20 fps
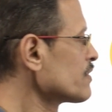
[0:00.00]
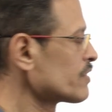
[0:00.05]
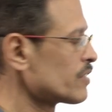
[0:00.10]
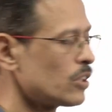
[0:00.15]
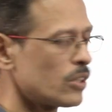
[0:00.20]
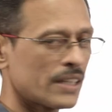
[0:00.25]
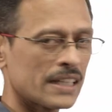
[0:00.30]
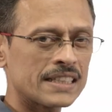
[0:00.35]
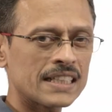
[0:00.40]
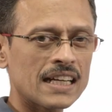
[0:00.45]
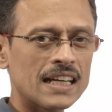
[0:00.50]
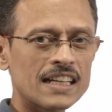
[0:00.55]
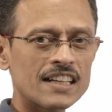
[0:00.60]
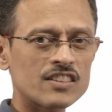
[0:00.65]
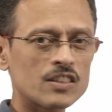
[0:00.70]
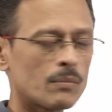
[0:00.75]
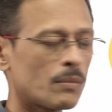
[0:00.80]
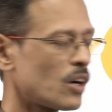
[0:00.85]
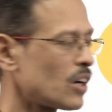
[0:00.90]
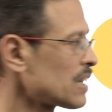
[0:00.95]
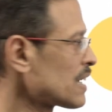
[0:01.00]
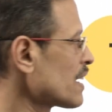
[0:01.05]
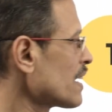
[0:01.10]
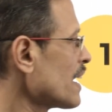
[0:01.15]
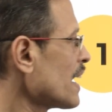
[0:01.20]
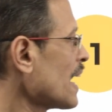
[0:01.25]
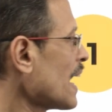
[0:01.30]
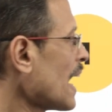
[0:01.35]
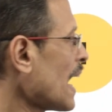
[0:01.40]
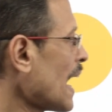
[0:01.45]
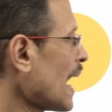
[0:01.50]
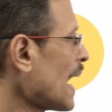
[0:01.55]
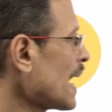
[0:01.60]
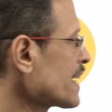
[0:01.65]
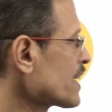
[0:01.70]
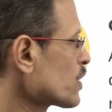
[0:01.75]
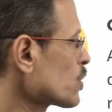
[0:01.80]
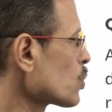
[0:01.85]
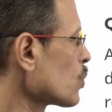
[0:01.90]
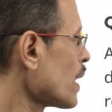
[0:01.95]
Look at the color of the ball,
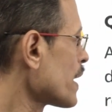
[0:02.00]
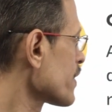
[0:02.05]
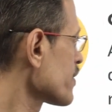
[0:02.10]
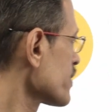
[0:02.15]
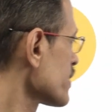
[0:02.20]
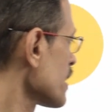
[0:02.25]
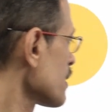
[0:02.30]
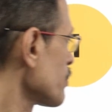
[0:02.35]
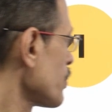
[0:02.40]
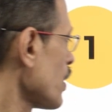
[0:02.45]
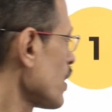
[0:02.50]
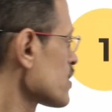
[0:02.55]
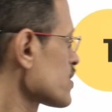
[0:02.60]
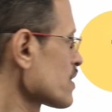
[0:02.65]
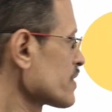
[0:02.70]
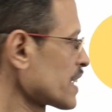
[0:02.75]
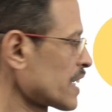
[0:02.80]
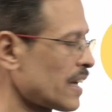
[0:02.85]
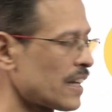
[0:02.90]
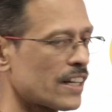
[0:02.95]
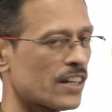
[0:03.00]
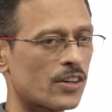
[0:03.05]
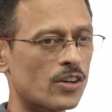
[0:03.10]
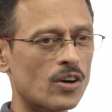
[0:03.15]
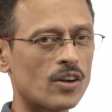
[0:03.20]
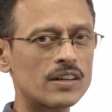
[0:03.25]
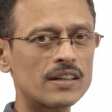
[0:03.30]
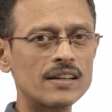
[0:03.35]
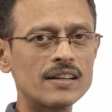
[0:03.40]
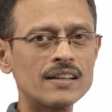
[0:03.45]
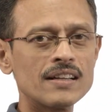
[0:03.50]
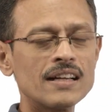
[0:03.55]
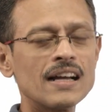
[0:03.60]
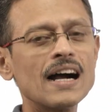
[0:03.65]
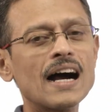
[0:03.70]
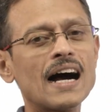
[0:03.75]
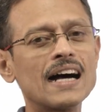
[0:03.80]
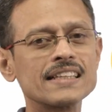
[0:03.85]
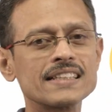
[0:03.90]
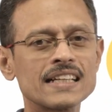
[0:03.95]
add 2 additional balls of the color drawn,
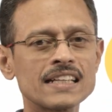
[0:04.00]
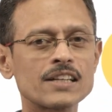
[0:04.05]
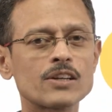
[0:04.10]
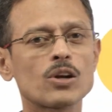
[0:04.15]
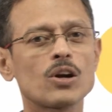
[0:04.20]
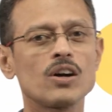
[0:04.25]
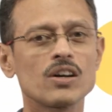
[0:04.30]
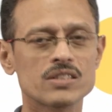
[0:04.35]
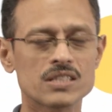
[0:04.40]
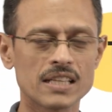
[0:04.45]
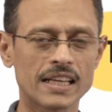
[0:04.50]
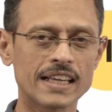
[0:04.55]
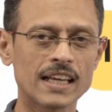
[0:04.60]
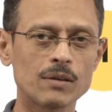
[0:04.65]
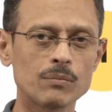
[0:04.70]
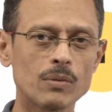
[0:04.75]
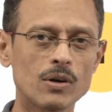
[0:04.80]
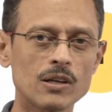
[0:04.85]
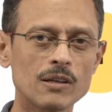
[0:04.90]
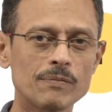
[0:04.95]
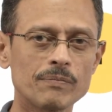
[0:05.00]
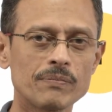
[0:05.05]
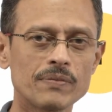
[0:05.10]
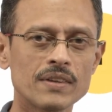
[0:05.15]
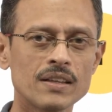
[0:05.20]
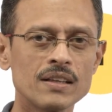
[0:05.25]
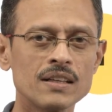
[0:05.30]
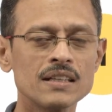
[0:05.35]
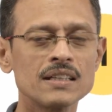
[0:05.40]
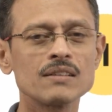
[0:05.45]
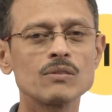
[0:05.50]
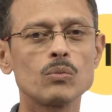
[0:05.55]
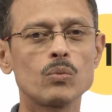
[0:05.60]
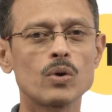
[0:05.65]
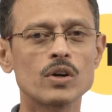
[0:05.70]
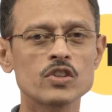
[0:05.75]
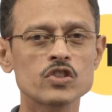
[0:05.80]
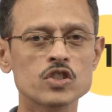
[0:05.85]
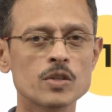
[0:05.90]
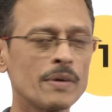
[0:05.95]
and then draw a second ball.
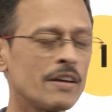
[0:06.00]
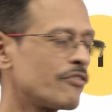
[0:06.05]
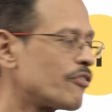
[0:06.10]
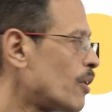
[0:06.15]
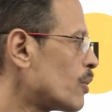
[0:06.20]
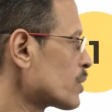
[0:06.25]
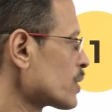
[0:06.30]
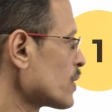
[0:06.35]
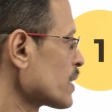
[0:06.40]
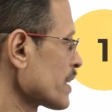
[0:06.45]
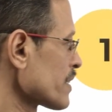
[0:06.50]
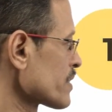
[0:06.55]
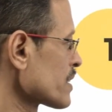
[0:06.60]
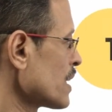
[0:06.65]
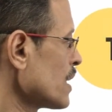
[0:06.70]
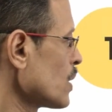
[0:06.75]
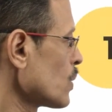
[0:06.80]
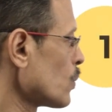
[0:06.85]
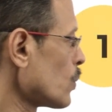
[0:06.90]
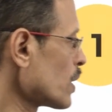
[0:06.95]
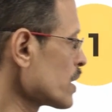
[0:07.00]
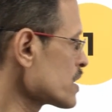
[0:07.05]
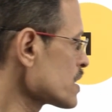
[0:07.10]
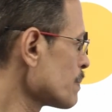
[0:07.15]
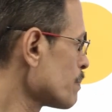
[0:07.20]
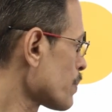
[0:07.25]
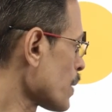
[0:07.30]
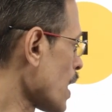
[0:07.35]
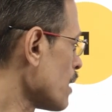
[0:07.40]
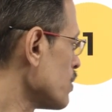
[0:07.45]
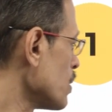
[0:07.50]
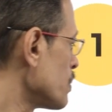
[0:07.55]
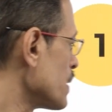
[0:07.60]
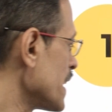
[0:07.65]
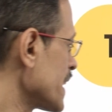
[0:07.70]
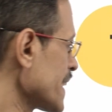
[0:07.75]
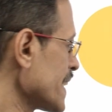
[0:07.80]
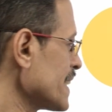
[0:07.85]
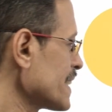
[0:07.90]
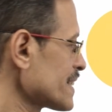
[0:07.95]
What is to be found out is, what is the
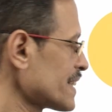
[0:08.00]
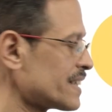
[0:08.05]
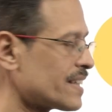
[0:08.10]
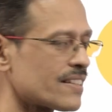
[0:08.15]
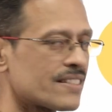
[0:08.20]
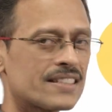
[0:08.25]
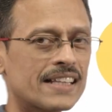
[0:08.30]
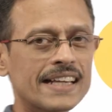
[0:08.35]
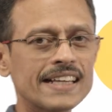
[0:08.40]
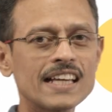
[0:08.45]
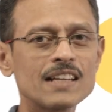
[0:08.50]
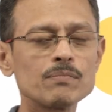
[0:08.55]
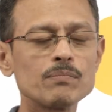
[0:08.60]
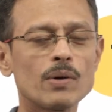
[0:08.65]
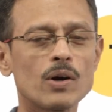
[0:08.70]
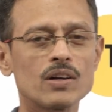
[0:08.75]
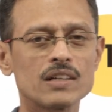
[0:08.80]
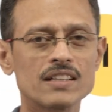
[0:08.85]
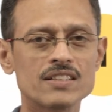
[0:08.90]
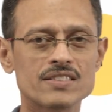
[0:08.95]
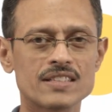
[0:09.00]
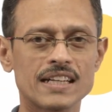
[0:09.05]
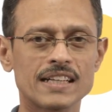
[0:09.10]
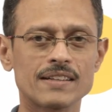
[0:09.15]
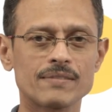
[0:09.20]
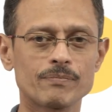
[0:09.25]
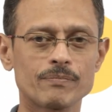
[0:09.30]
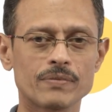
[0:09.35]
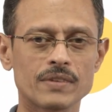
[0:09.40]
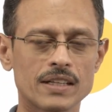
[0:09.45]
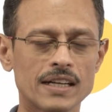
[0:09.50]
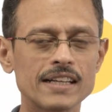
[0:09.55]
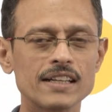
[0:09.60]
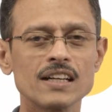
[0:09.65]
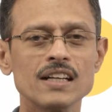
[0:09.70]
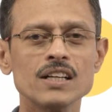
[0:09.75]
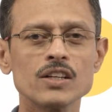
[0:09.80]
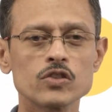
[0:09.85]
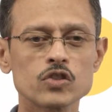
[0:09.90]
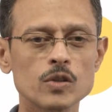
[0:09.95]
probability that the second ball is red?
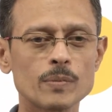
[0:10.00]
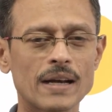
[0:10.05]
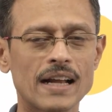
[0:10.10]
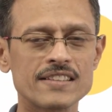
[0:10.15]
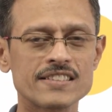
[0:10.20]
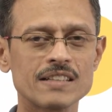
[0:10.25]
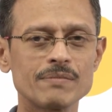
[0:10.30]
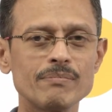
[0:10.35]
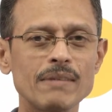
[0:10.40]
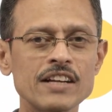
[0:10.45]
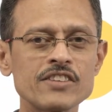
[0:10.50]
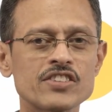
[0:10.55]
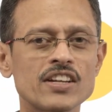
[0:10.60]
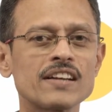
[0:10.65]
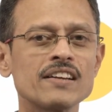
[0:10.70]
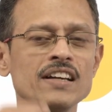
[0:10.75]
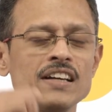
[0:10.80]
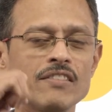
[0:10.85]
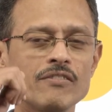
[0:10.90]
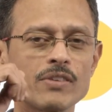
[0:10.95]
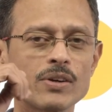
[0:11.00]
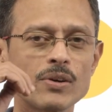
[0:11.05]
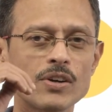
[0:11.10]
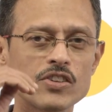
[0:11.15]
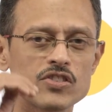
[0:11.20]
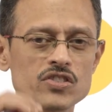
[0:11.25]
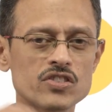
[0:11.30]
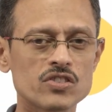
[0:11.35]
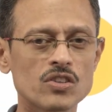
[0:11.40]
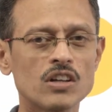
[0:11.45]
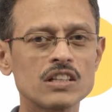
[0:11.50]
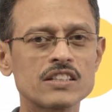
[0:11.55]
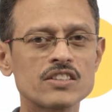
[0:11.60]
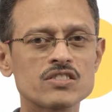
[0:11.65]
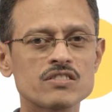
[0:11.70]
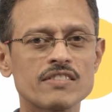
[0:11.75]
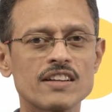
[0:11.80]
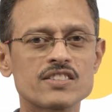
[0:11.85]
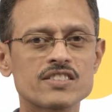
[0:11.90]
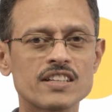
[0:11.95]
So as I mentioned, we're going to solve this
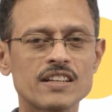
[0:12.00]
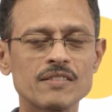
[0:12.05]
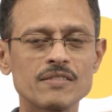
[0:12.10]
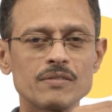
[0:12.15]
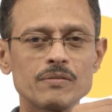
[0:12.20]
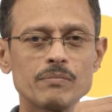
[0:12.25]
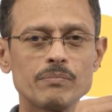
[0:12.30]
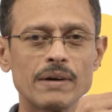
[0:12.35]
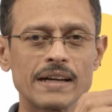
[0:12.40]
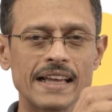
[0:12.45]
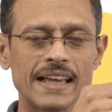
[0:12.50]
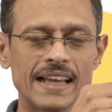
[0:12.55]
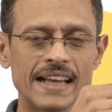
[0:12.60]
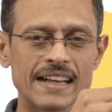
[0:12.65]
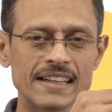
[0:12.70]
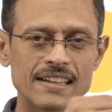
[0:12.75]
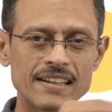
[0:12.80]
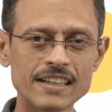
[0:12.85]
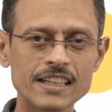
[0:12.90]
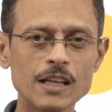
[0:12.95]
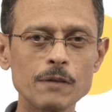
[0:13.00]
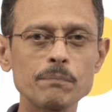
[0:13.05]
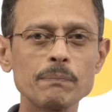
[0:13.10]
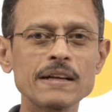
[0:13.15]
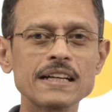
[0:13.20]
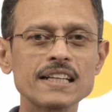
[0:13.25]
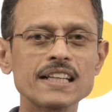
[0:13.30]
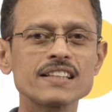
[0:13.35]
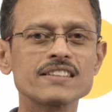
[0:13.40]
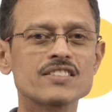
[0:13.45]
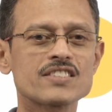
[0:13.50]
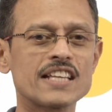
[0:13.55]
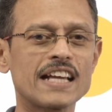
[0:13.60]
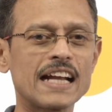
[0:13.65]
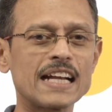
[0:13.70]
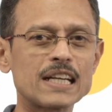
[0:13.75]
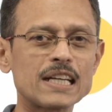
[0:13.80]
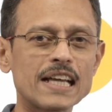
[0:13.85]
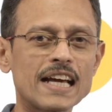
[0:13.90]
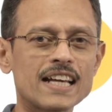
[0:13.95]
question by depicting this
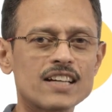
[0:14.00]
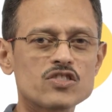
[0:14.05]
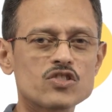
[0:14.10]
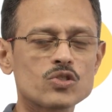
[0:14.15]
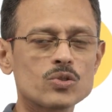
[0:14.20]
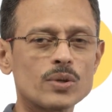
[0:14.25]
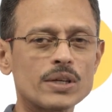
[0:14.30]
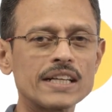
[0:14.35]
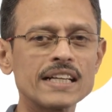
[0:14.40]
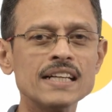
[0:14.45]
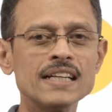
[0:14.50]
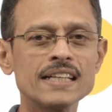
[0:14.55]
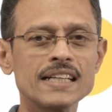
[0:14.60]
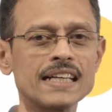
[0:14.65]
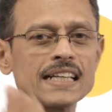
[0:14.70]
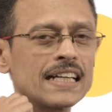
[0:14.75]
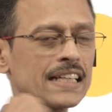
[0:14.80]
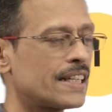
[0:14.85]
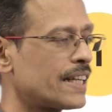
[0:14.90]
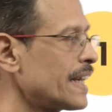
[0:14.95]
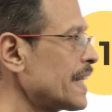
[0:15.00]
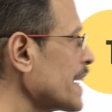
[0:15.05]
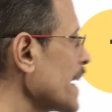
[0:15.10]
entire story in a tree